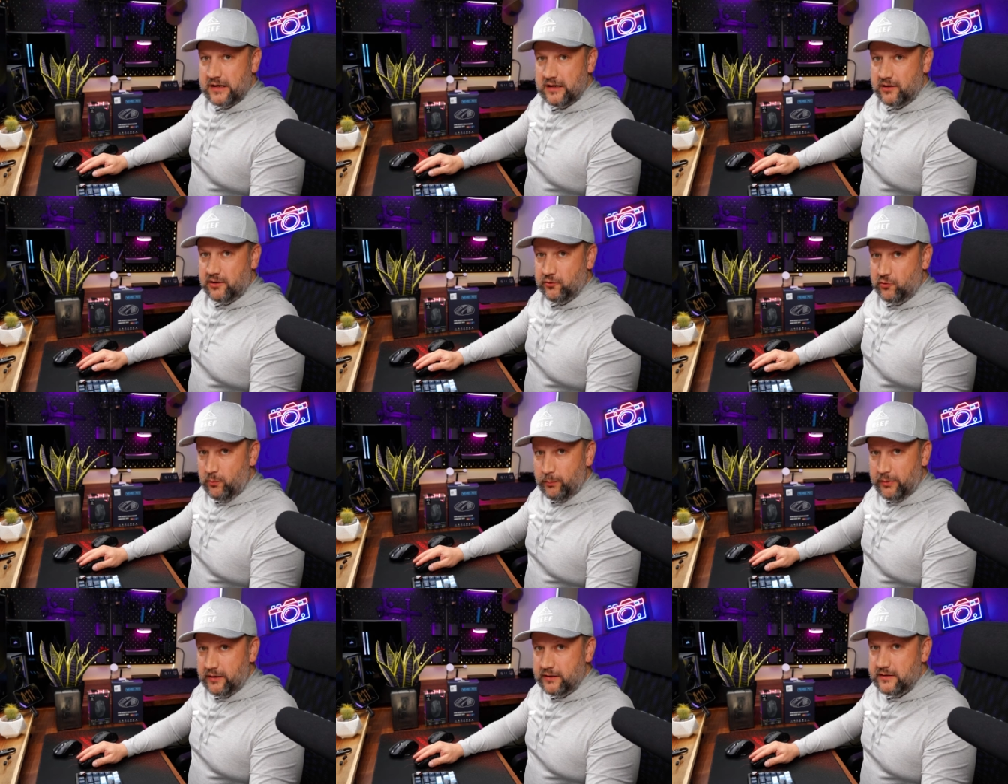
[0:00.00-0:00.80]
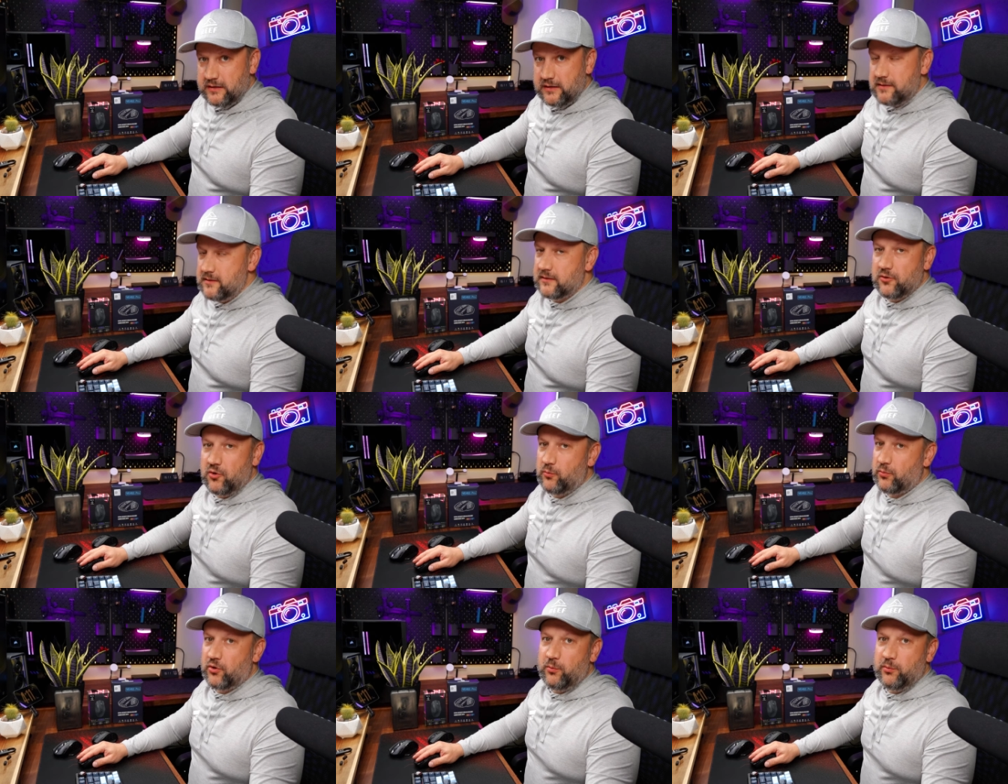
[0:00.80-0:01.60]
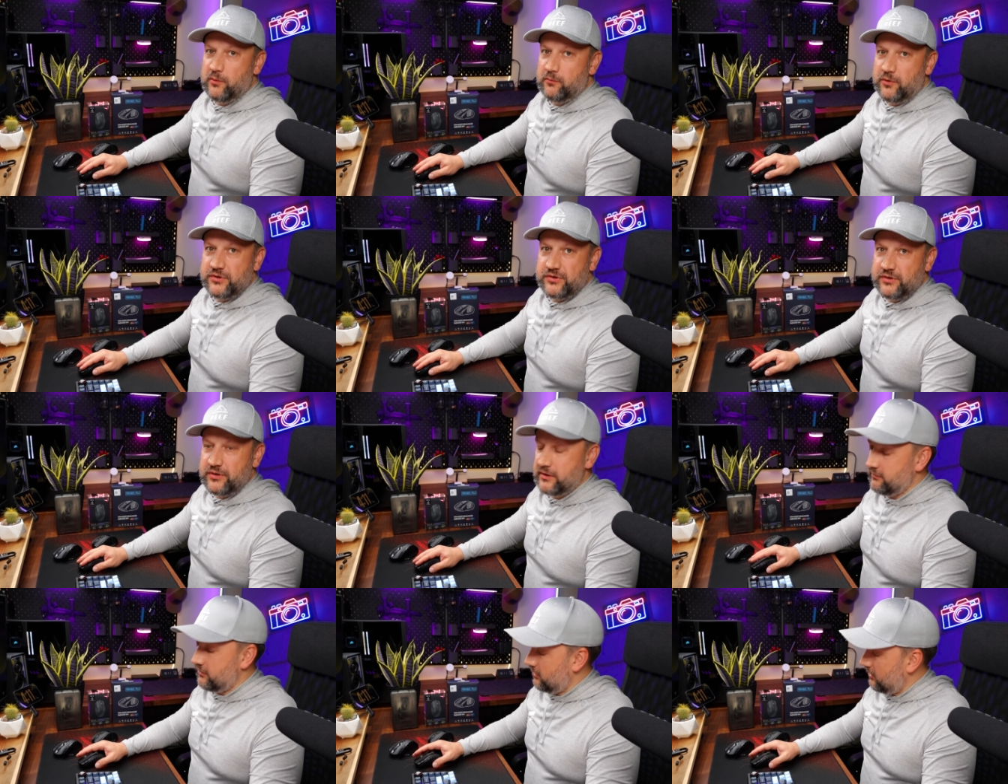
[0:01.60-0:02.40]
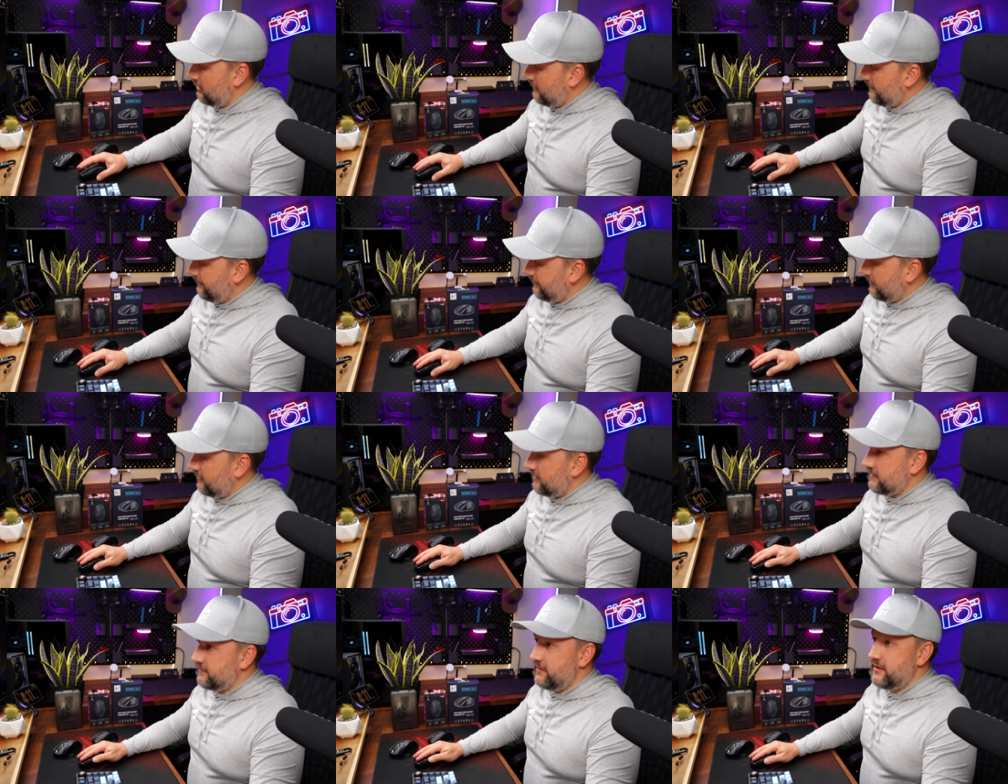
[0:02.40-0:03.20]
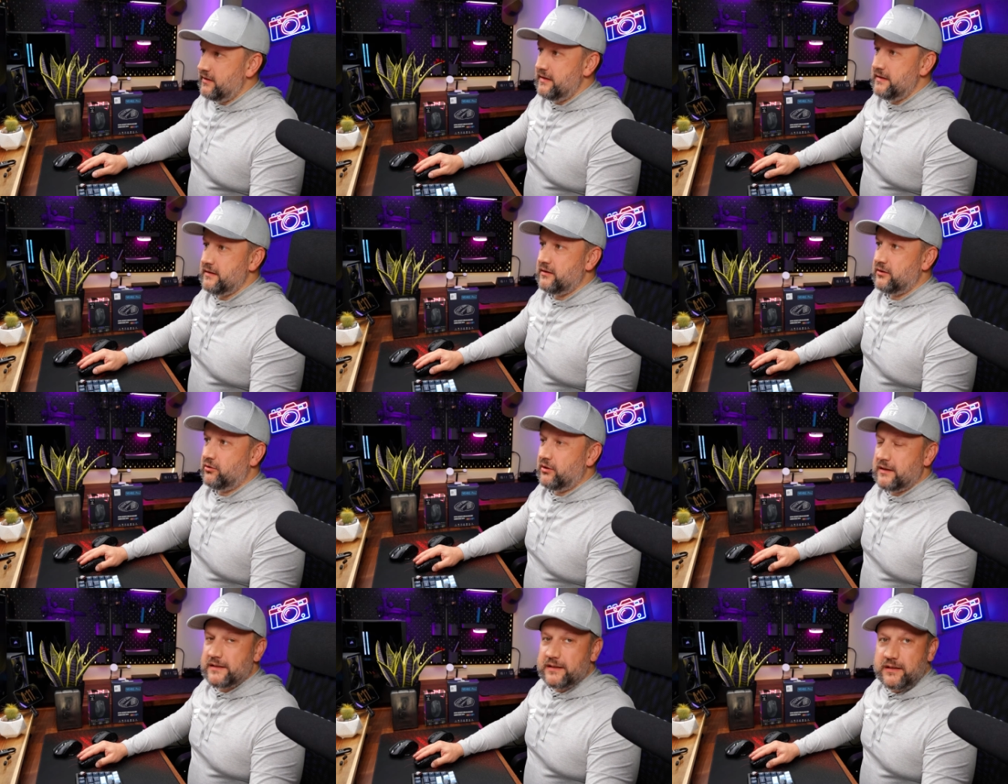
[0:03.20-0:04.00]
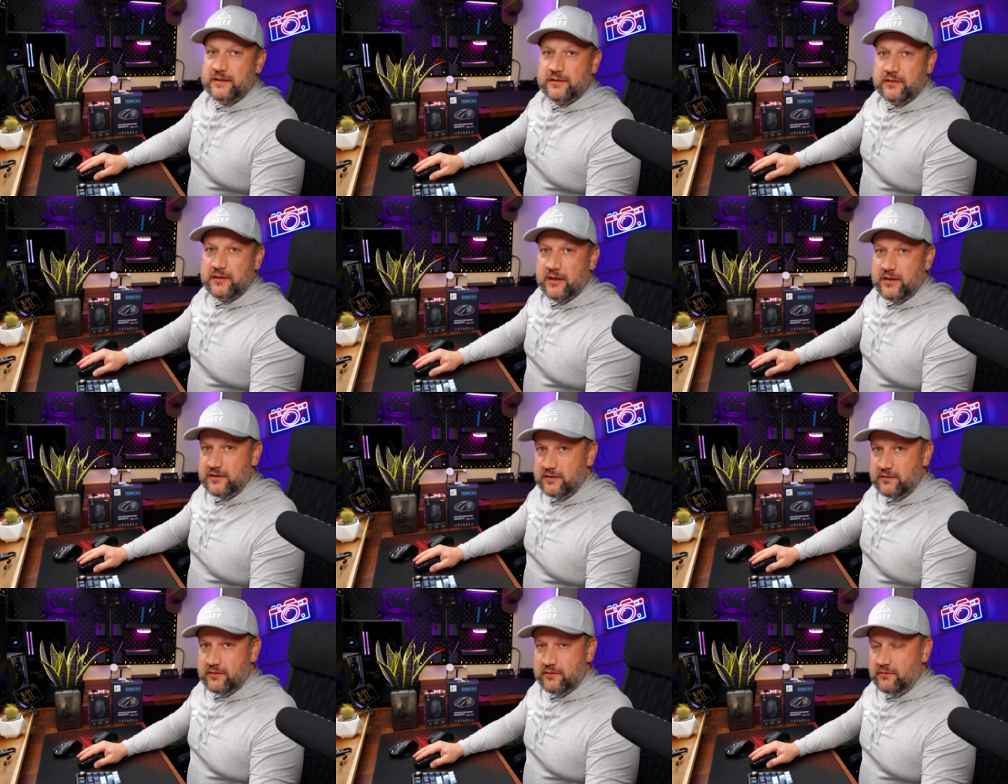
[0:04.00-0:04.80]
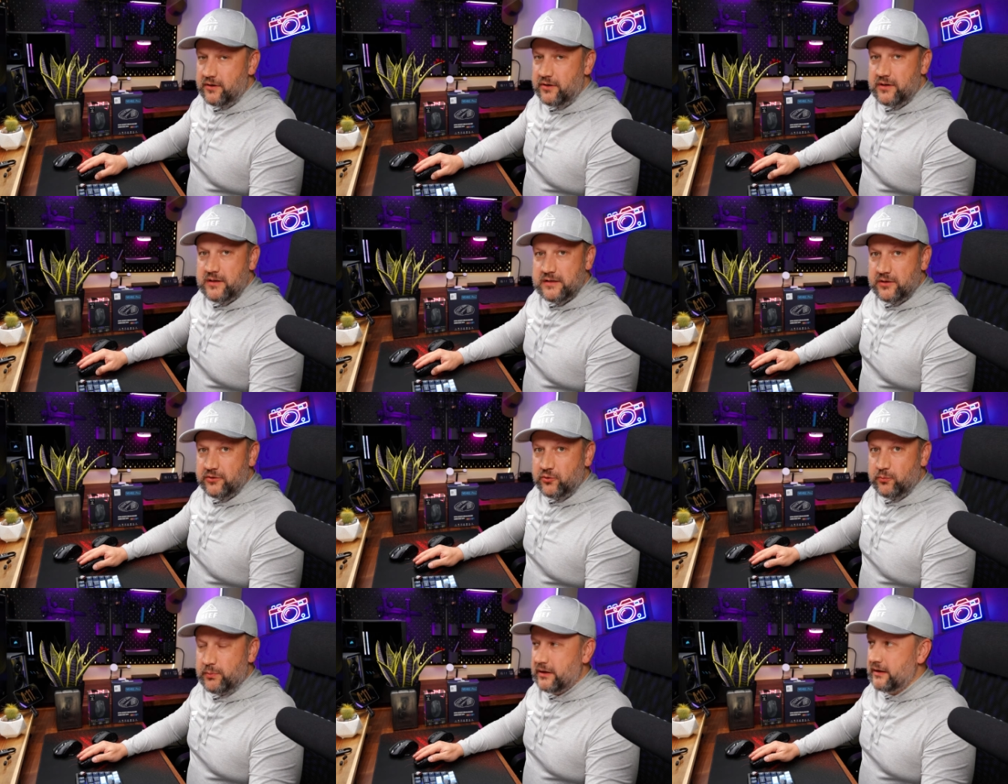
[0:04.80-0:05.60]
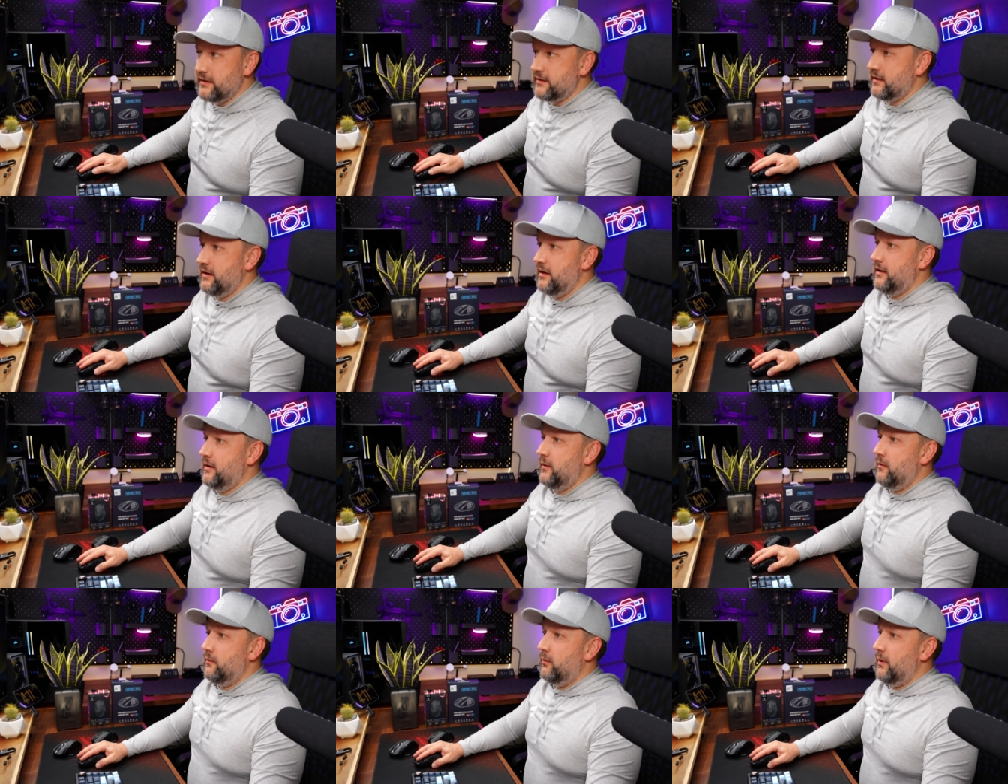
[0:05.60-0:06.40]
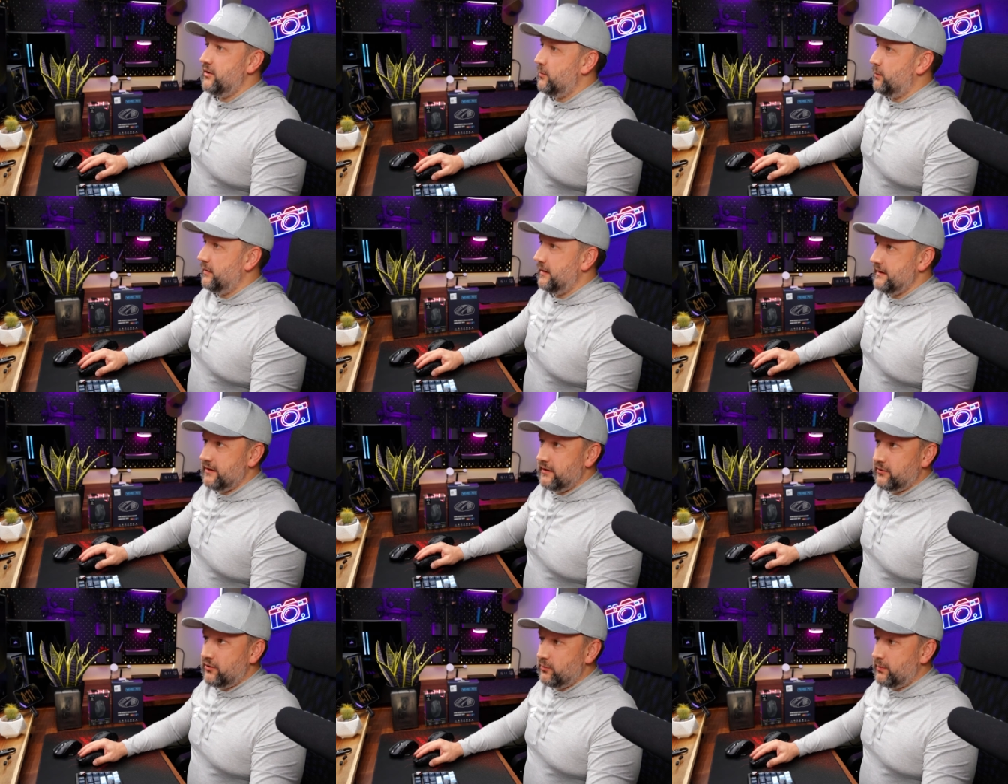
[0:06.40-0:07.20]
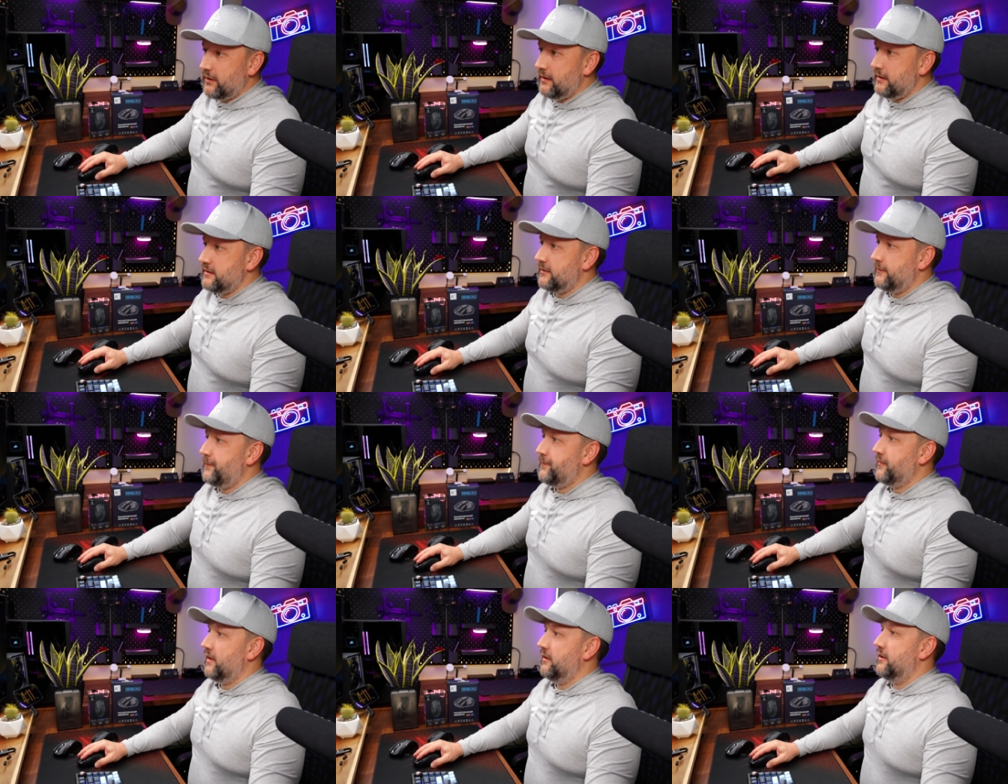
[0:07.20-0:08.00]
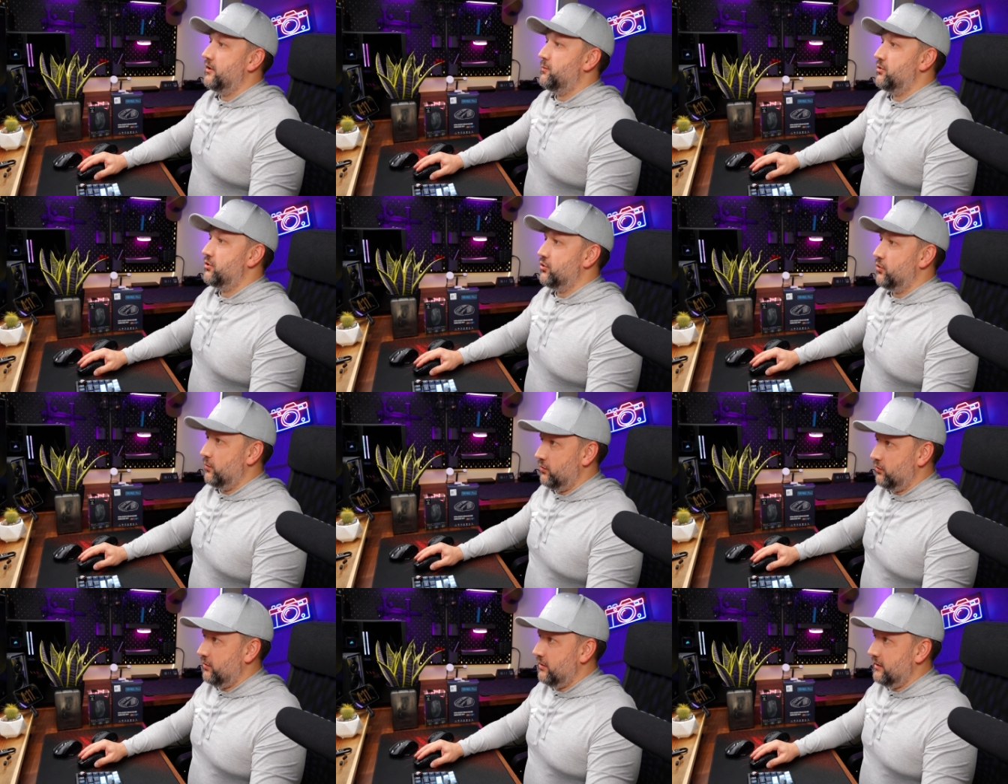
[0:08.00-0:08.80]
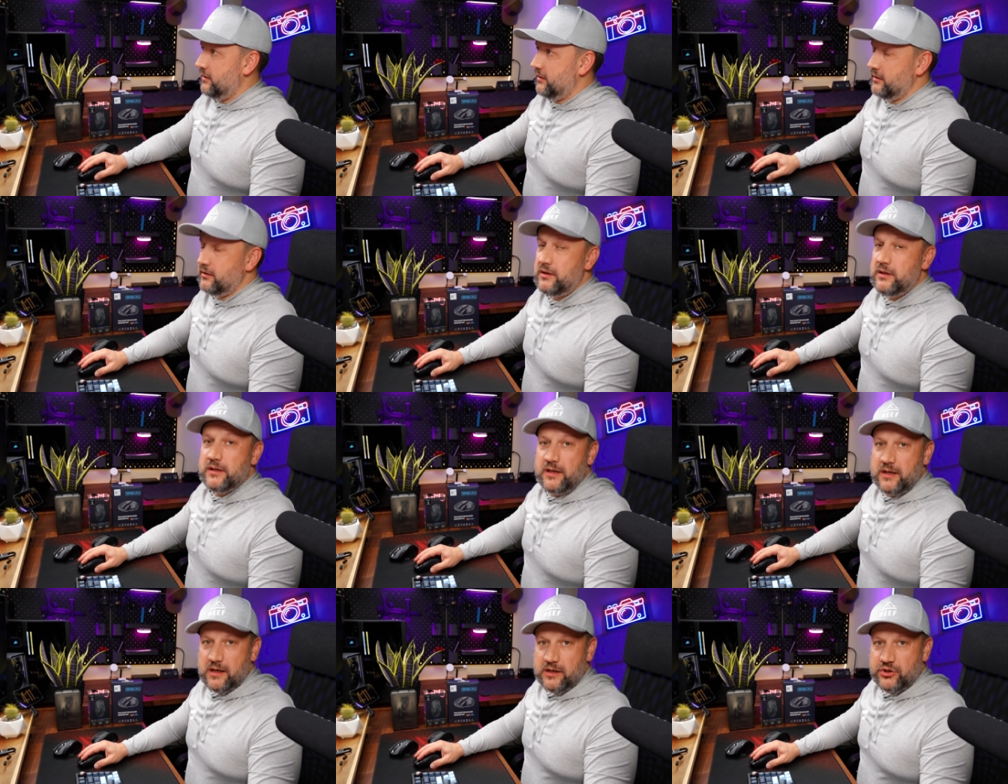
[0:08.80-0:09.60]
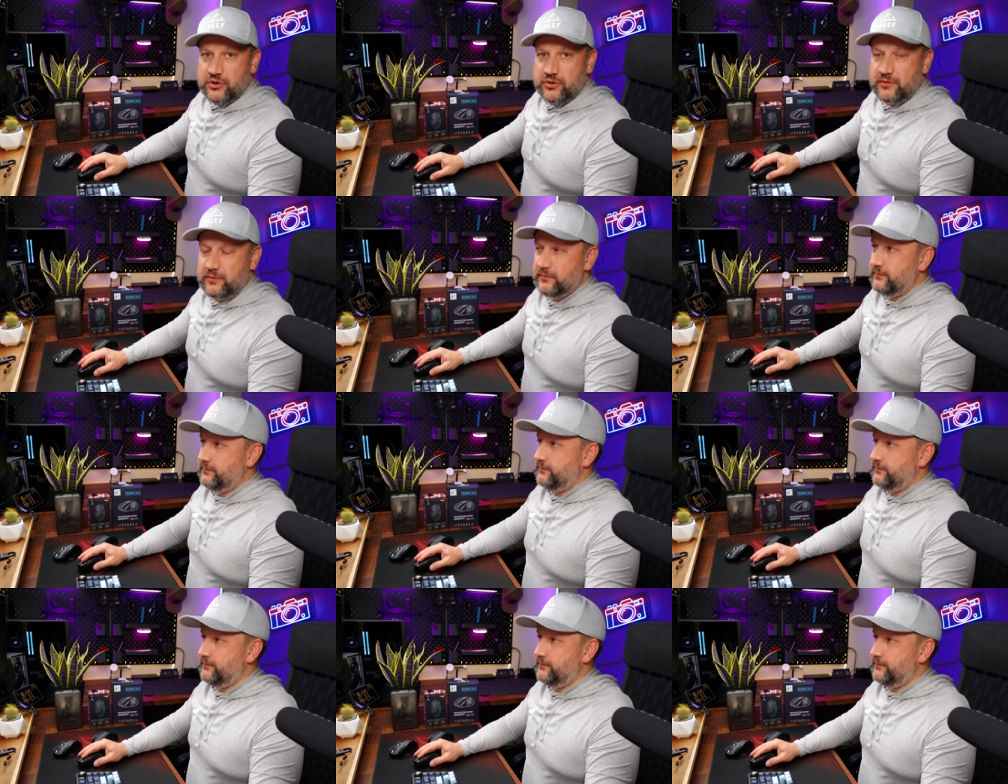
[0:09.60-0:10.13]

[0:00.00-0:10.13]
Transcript: side numpads, it's no problem whatsoever. It's very easy to access, as very easy to press, very pleasant on press. Let me show you in a in a action.